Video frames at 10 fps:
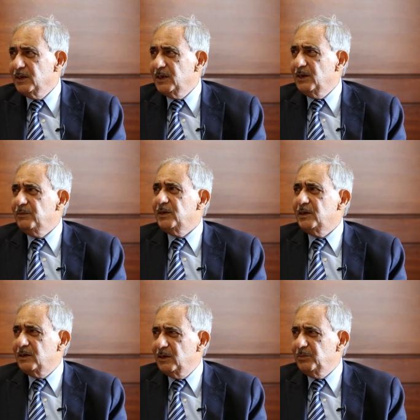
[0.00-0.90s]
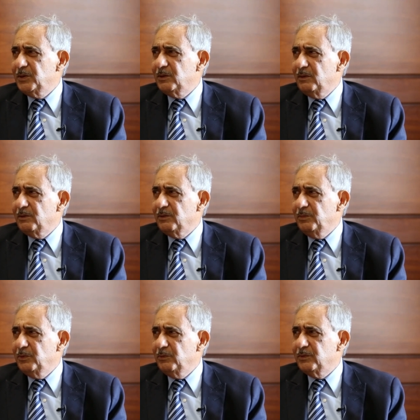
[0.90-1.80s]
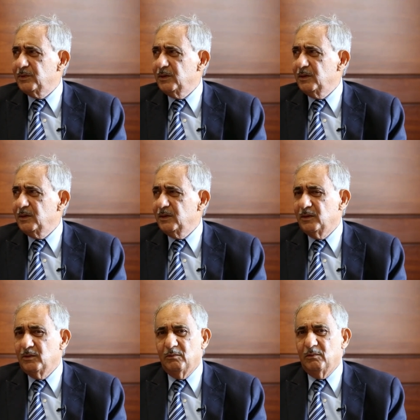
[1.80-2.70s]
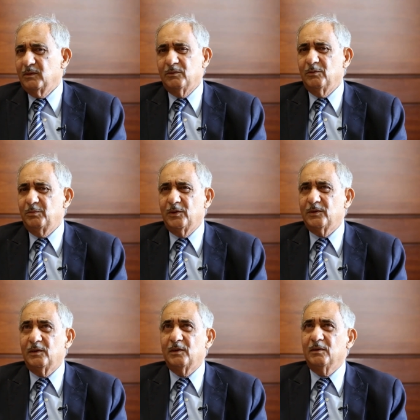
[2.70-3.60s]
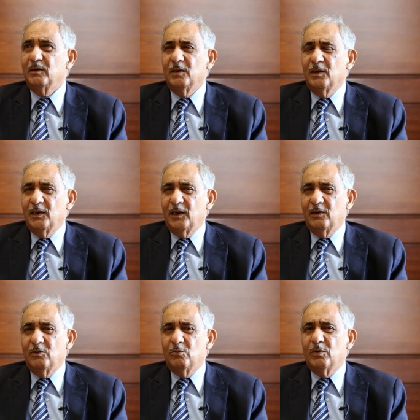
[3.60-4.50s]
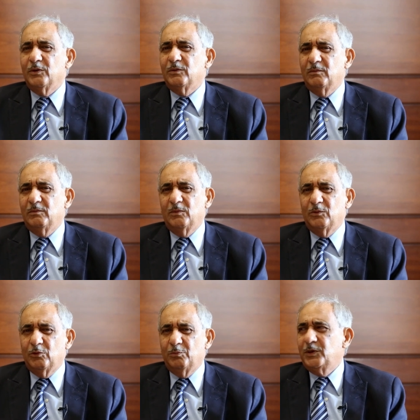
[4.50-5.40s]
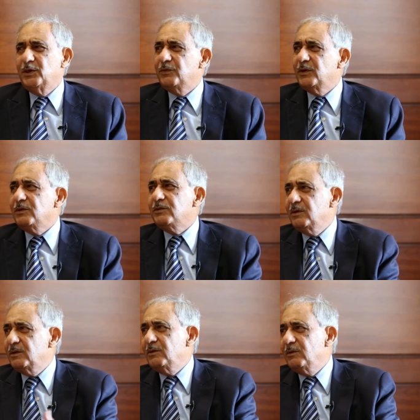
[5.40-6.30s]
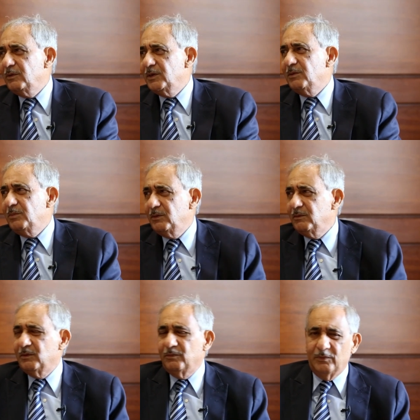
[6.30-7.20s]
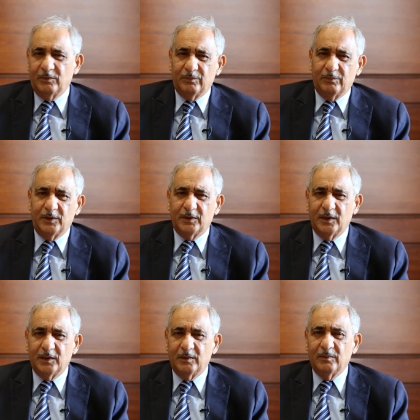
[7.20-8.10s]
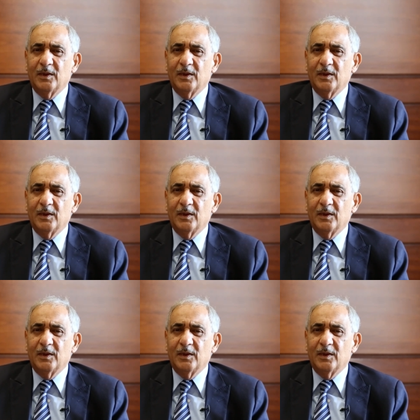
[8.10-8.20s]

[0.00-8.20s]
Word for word: Every little bit contributes and uh, no one should be said, and no one should be differentiated on the amount of, of work they get.